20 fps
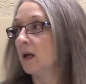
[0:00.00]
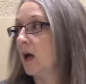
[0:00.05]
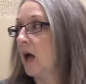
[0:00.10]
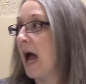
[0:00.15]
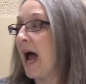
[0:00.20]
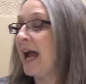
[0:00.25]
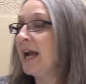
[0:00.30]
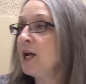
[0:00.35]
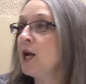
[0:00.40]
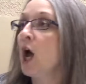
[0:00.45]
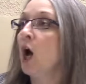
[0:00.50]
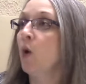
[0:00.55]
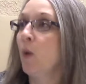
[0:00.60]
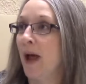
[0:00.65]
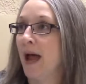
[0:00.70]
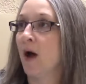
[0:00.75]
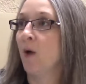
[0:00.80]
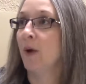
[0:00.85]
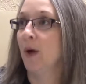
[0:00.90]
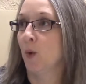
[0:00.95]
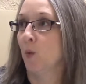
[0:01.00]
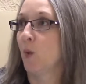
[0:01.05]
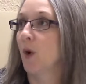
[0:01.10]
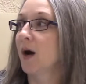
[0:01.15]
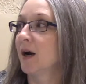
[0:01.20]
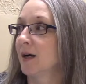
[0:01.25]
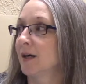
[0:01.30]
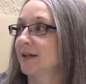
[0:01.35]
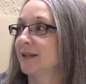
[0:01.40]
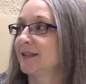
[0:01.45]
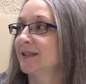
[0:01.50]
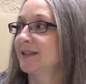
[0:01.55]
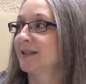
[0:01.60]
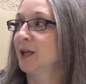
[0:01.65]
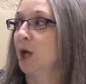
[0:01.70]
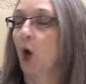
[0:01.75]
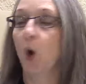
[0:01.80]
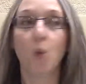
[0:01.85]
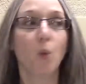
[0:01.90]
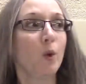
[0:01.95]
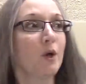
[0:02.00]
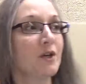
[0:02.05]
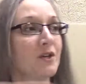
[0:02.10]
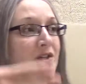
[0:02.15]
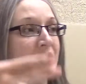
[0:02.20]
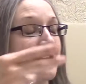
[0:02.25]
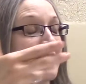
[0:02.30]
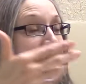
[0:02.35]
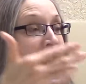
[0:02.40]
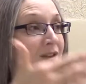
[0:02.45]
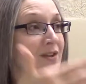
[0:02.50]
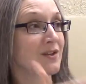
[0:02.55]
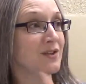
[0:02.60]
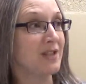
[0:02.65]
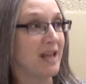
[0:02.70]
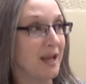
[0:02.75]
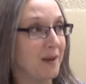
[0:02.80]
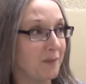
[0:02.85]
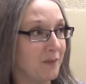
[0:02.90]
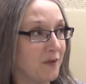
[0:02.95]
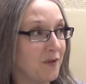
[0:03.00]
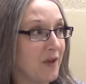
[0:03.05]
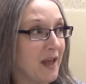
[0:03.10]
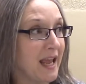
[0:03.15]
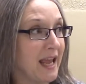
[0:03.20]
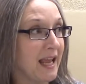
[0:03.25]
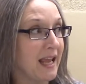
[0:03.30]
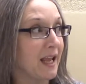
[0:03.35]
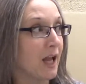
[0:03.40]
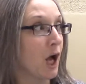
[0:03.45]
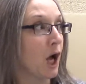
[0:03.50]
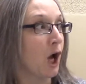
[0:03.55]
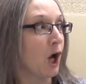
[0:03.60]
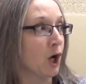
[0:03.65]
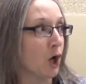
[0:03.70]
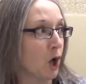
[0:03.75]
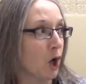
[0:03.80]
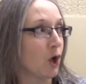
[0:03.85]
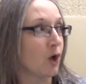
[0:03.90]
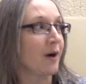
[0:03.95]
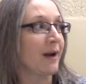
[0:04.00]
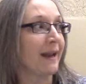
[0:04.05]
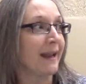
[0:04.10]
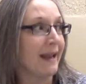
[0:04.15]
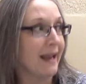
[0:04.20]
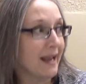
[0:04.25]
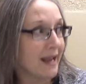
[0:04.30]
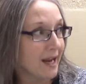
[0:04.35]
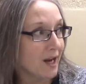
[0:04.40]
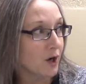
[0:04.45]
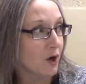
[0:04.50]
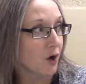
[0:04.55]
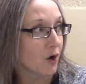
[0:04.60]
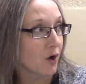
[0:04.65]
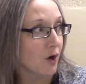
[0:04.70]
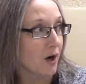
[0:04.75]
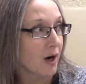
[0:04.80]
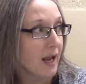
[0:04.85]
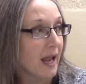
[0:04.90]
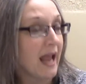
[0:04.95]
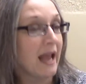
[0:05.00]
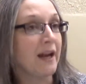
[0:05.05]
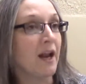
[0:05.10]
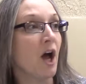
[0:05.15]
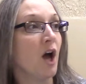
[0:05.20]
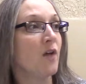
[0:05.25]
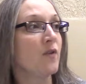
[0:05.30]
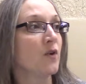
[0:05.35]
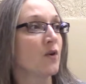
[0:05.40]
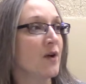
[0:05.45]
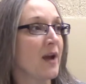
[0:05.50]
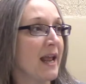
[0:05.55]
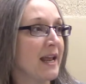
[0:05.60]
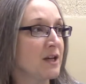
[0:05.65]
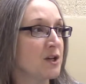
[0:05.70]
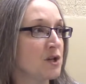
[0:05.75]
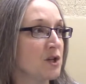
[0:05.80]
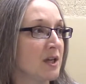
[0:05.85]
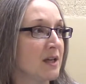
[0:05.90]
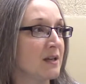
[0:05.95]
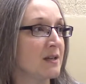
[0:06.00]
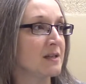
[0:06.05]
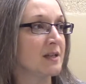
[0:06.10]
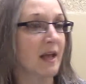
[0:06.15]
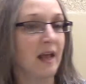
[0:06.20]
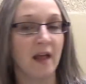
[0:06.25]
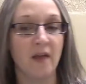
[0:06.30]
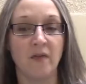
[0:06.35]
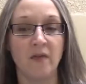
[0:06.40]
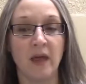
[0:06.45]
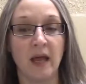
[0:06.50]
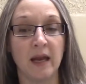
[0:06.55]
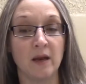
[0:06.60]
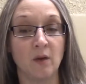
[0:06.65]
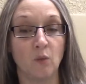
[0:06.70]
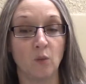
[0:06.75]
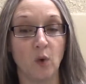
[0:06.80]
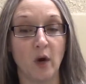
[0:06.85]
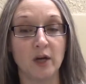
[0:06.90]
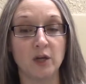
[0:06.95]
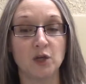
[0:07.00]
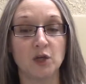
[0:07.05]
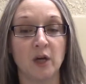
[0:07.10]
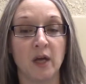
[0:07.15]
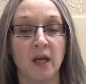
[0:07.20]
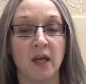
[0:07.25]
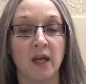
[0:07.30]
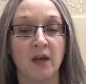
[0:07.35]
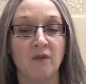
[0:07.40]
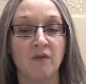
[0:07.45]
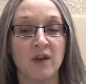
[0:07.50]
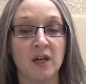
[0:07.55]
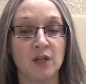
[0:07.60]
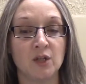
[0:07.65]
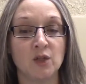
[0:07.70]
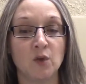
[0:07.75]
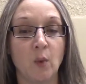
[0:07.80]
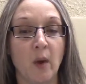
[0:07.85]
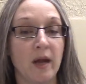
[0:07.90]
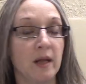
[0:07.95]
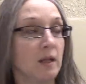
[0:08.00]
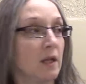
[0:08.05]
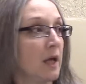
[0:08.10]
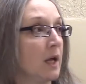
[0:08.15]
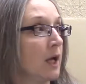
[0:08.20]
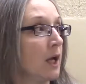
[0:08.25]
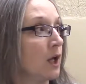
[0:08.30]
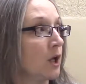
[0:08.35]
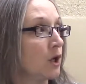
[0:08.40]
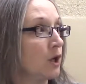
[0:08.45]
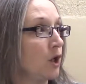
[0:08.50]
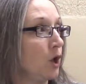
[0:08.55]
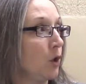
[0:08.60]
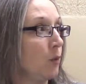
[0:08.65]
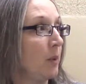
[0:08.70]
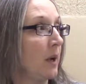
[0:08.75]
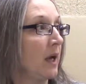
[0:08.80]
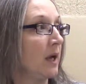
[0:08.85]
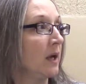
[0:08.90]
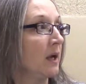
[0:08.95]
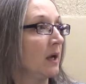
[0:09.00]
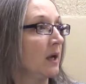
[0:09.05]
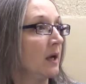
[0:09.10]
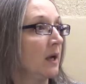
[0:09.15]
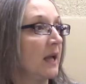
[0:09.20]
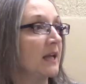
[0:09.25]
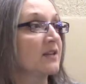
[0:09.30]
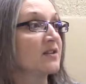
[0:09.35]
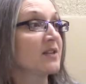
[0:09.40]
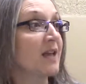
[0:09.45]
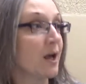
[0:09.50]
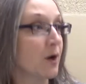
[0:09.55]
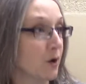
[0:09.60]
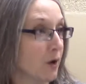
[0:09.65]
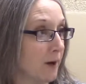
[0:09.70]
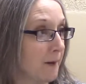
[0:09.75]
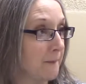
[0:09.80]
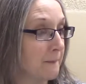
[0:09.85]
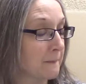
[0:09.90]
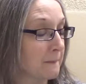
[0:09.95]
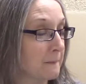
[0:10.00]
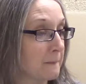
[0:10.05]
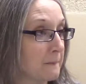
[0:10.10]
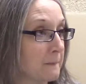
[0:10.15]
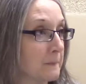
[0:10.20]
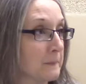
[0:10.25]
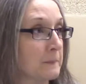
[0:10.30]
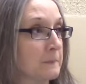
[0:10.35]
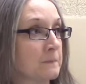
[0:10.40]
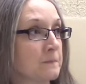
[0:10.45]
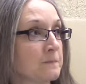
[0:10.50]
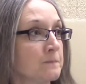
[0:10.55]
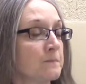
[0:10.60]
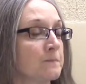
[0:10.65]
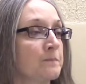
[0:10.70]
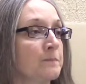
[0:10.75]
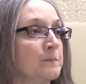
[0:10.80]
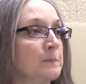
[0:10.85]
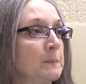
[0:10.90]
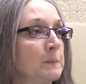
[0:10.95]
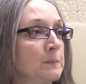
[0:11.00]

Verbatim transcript: I know how it works. We're seeing the same thing occurring here and other nations like Russia, Venezuela, Cuba, etc. Well, and